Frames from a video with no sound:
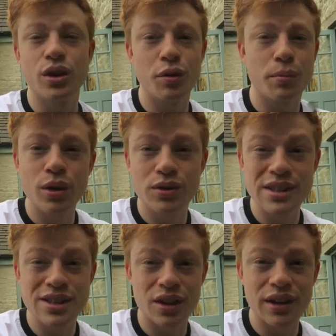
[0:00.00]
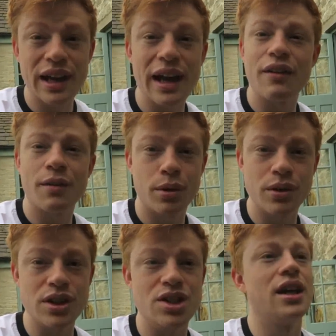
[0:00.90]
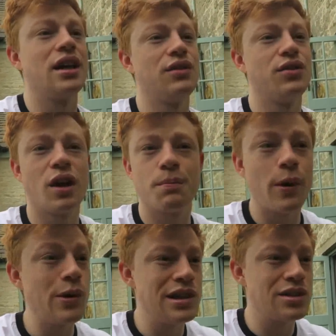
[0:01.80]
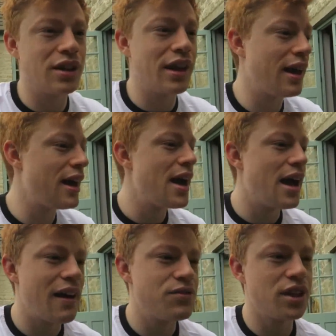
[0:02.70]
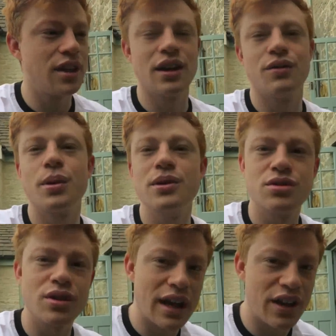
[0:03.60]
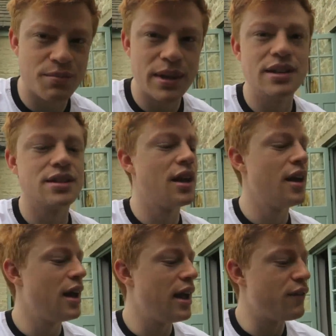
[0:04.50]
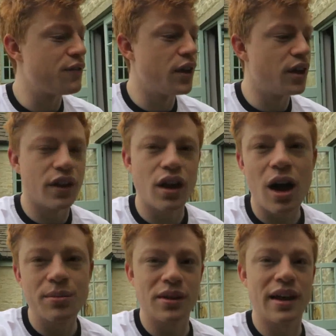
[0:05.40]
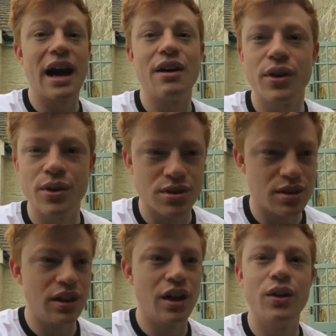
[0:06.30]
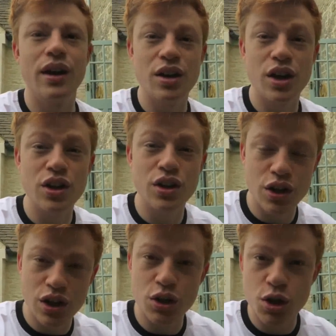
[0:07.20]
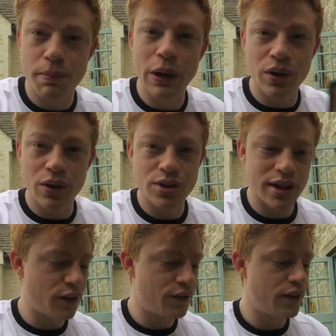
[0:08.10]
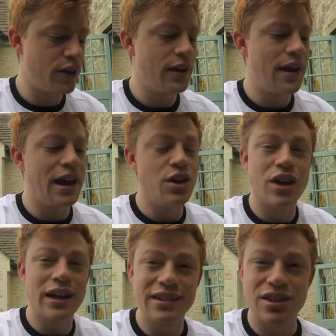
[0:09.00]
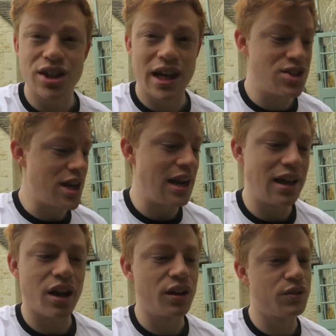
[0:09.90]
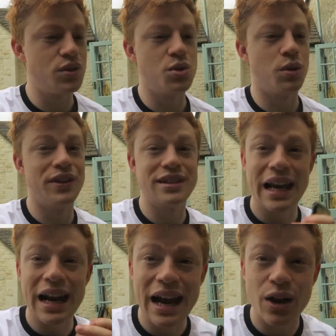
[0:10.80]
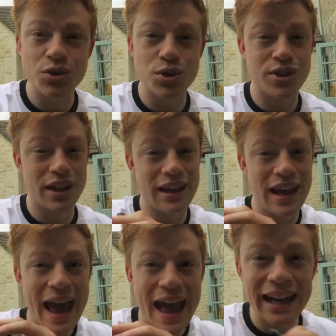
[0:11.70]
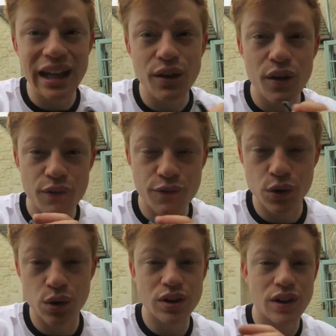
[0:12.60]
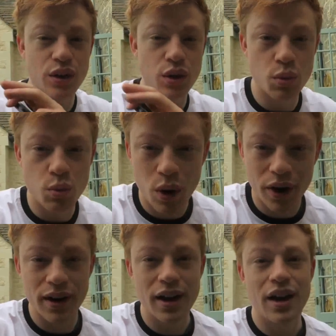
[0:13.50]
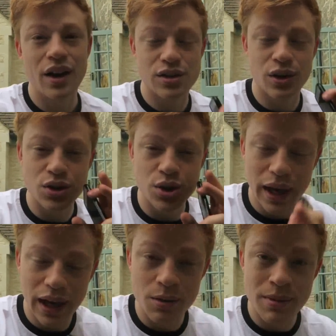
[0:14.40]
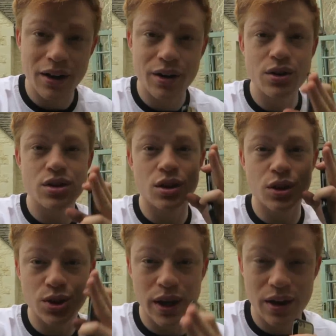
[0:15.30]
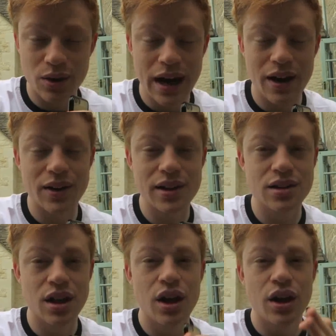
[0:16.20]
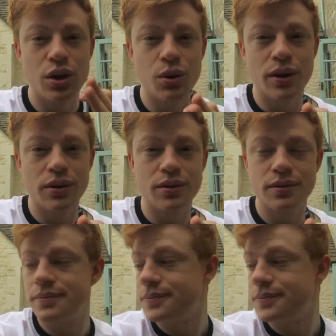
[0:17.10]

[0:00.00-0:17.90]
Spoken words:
So if your protein's not there, have a protein shake. If your protein's not there, have chicken. If your protein's not there, have mince. If the carbs aren't there, have oats, you know, and you just build it yourself, and you can interchange any kind of food you want. This allows you to eat any food that you want. As long as you hit your macros, as long as you hit your calories, you will...